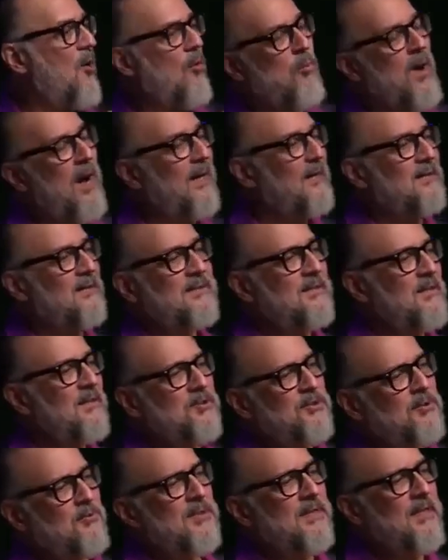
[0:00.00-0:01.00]
Oh, why doesn't
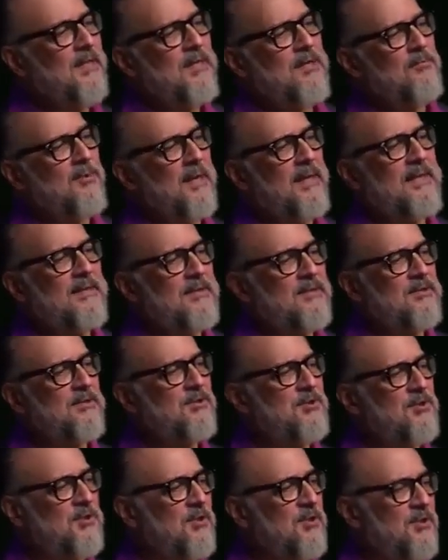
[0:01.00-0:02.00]
he do it anyway? He's
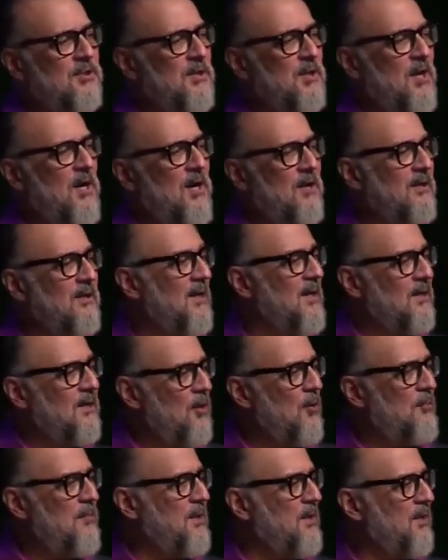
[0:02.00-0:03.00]
such a good God.
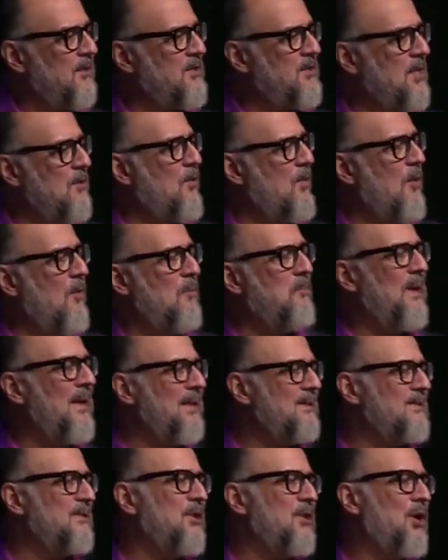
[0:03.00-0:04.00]
No, because he won't
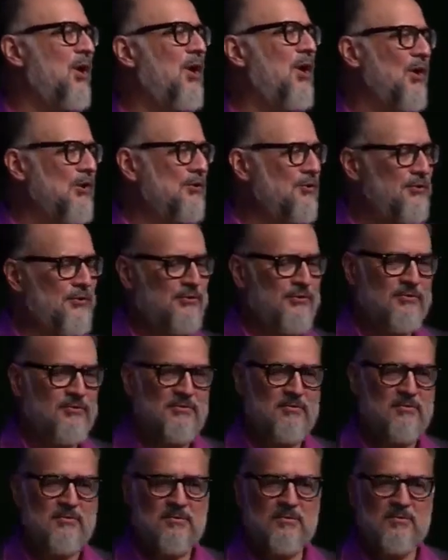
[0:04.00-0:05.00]
bless a curse.
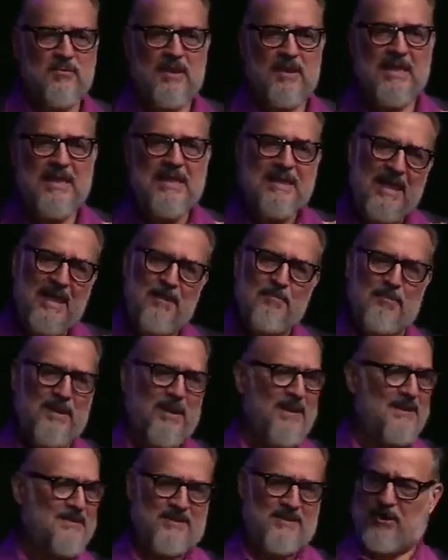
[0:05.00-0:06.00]
He can't
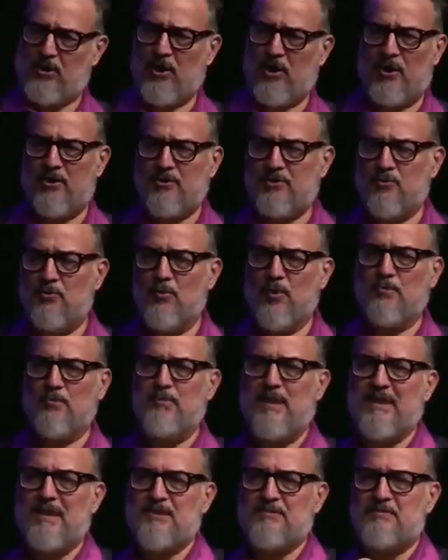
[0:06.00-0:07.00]
bless a curse. The
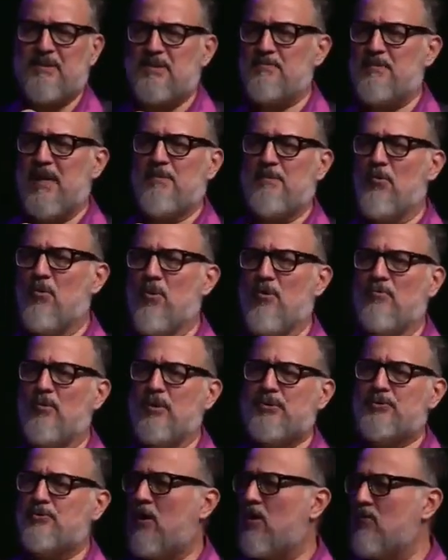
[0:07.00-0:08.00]
word bless means make more of
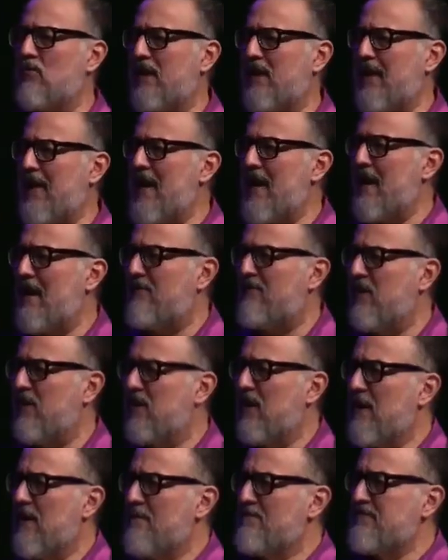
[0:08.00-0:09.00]
what you already have.
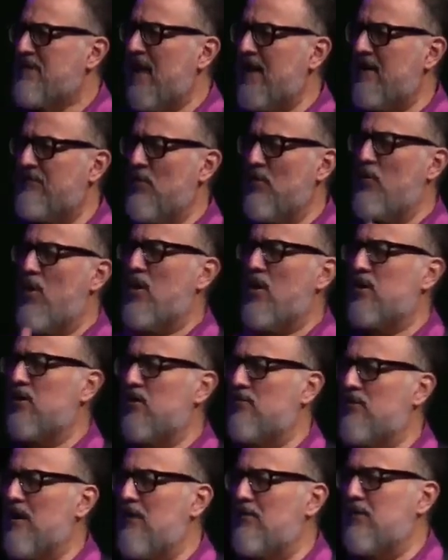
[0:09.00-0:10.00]
And if you're
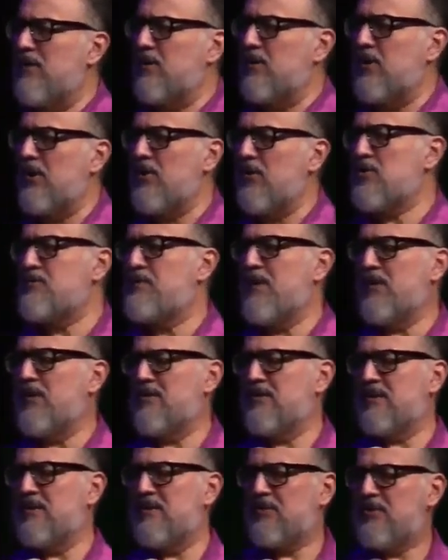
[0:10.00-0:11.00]
walking around with a curse
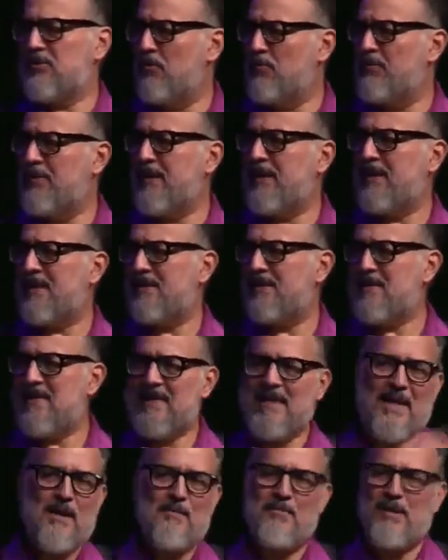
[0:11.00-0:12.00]
because of disobedience,
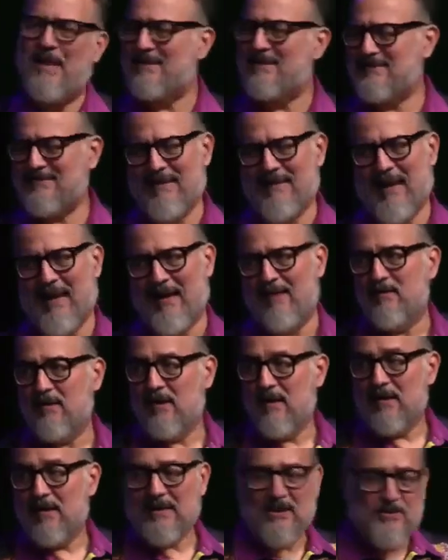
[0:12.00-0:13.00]
he can't bless that.
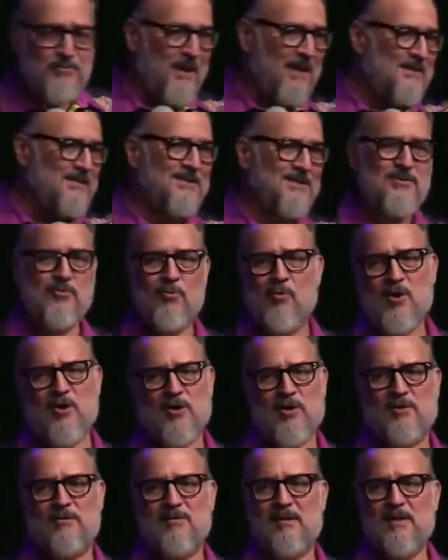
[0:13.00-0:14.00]
That's why it doesn't
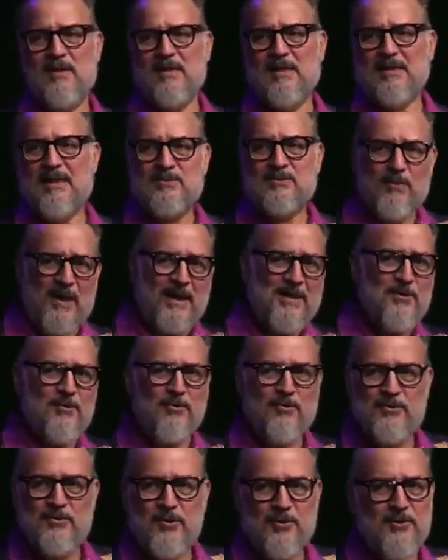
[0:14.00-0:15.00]
work. That's why
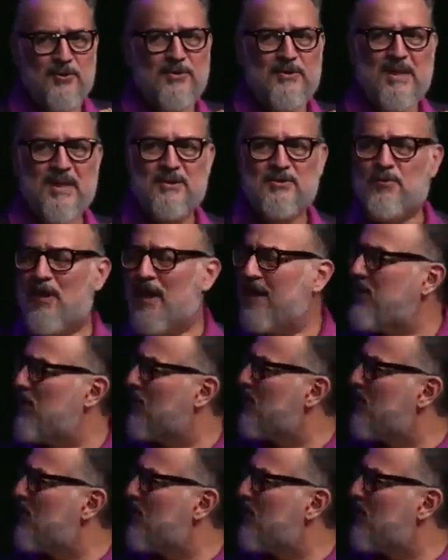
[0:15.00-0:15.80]
you're, you're, that's why